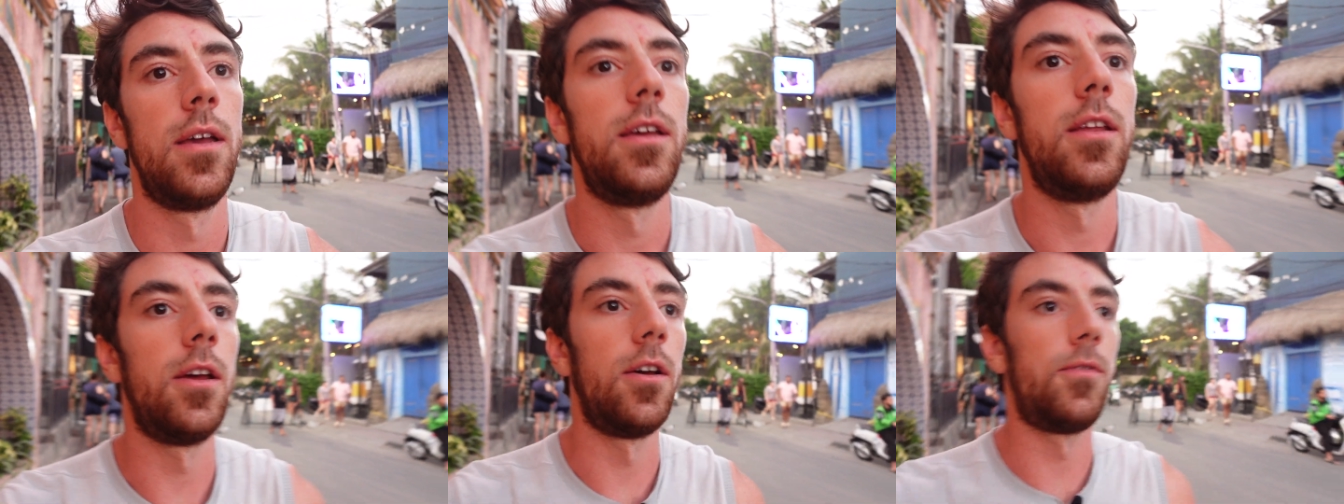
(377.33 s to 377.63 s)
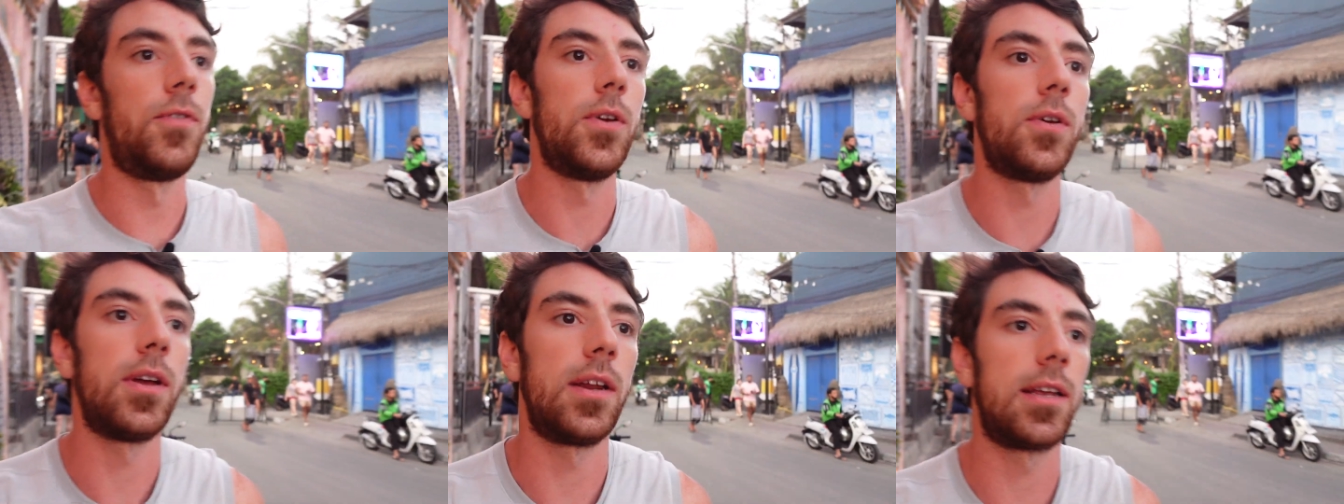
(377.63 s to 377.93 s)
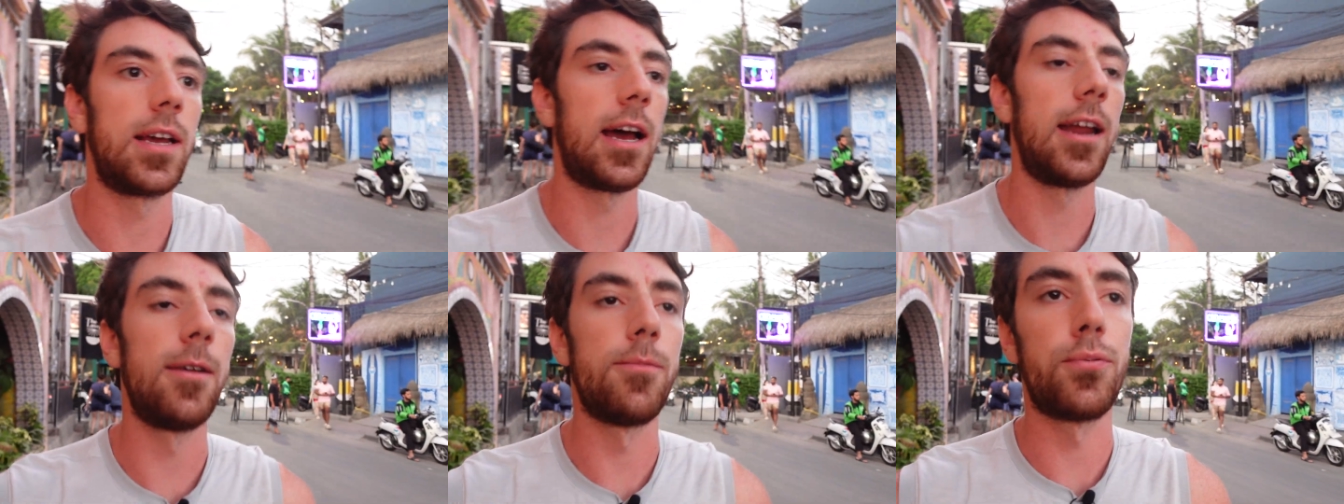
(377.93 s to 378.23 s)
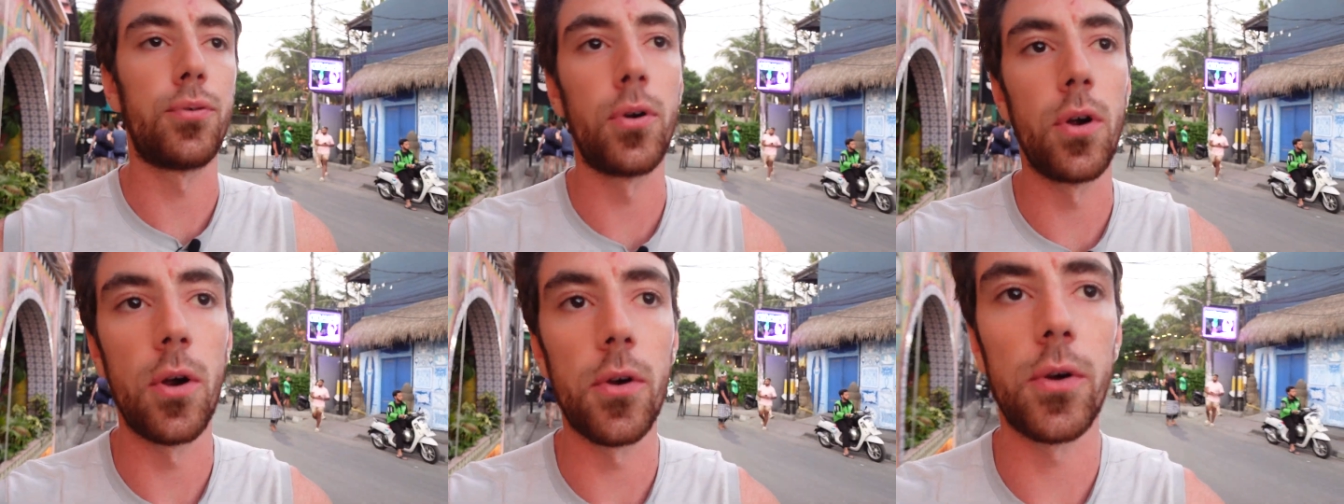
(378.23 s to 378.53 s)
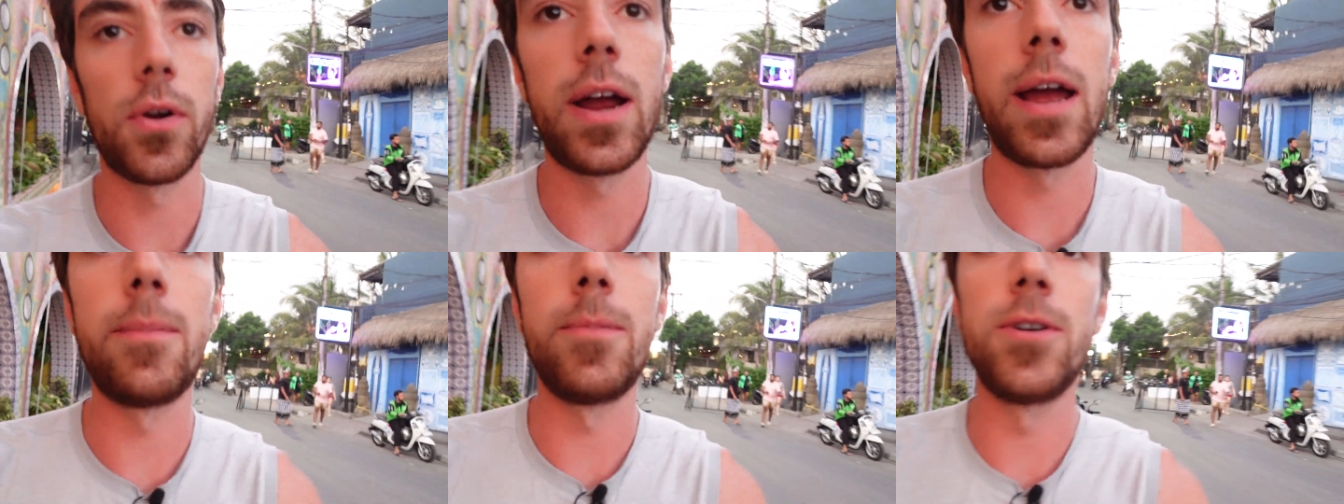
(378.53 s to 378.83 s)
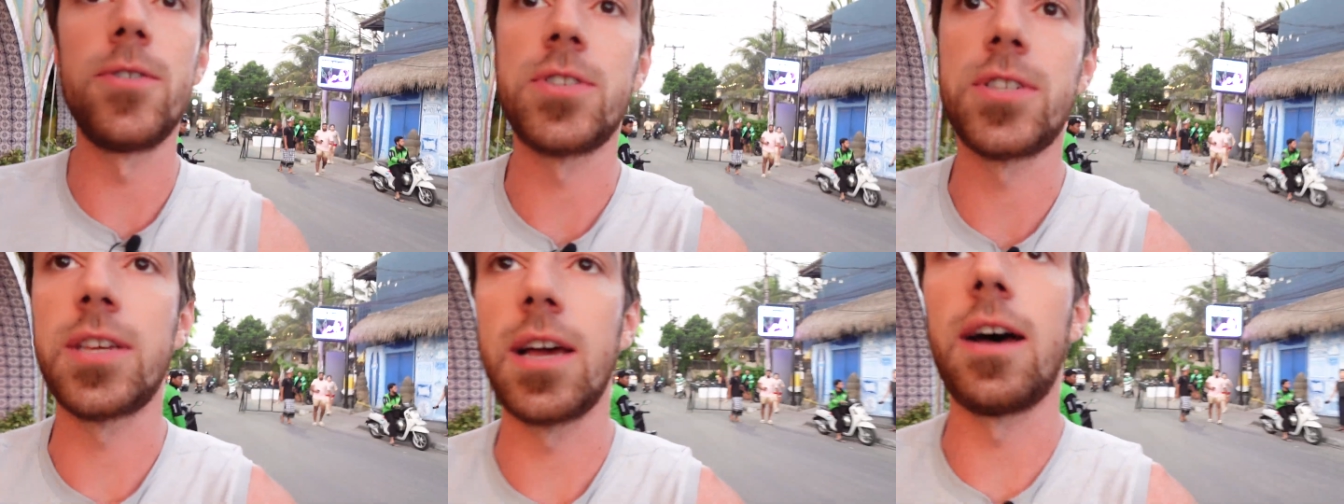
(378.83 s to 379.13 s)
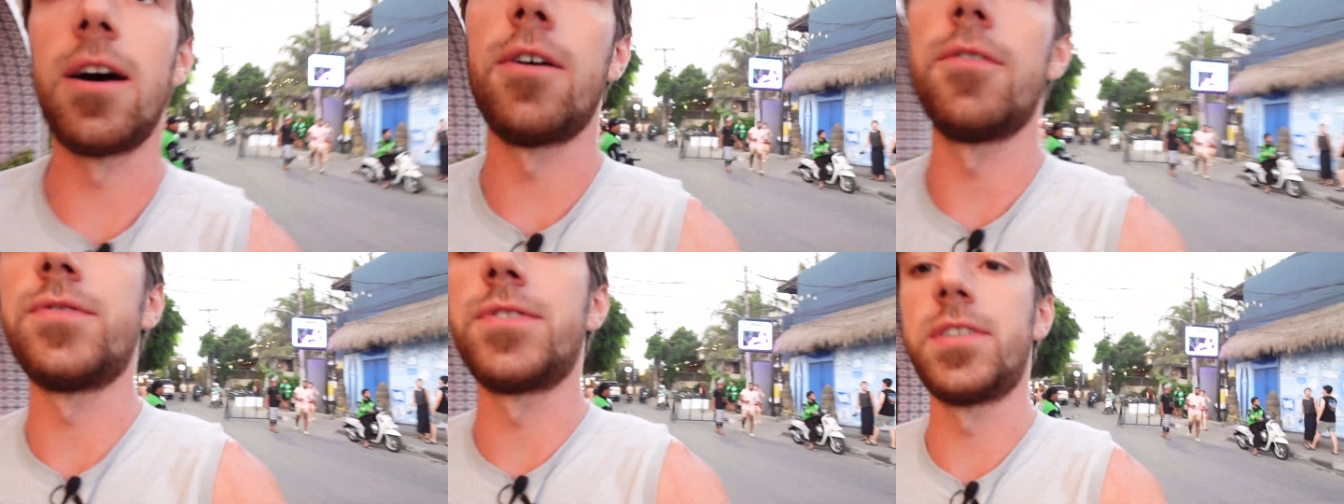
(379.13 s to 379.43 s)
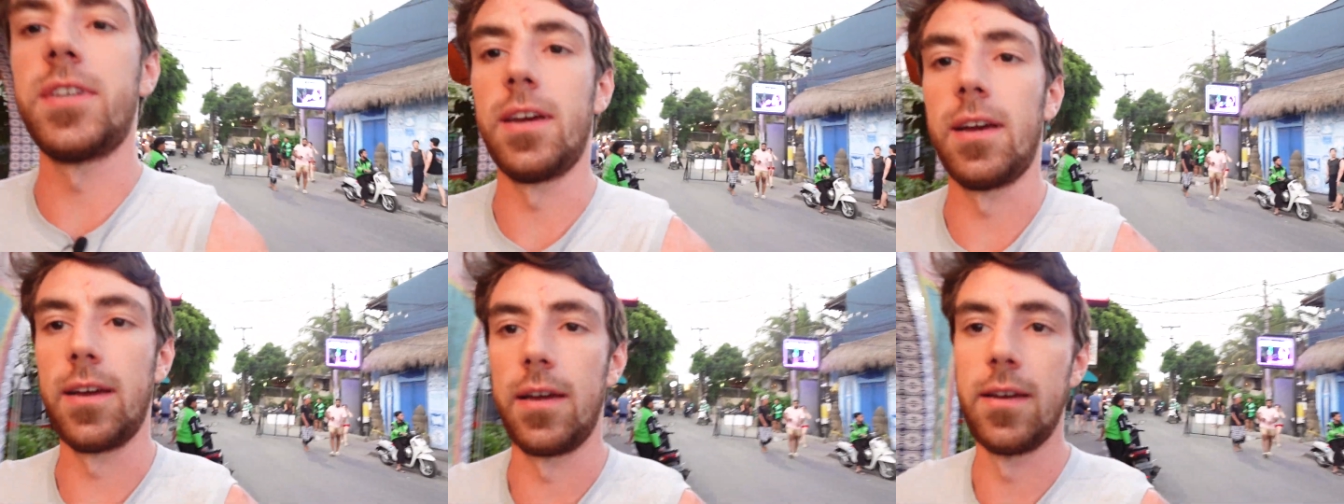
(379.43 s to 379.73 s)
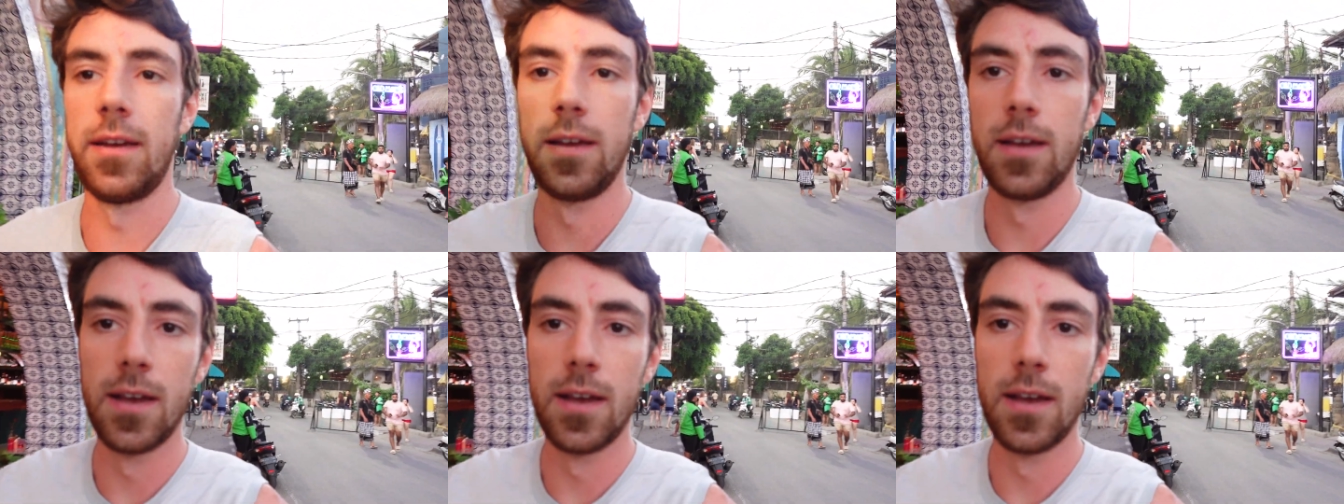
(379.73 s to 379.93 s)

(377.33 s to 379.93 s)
You know, if you could kind of program yourself to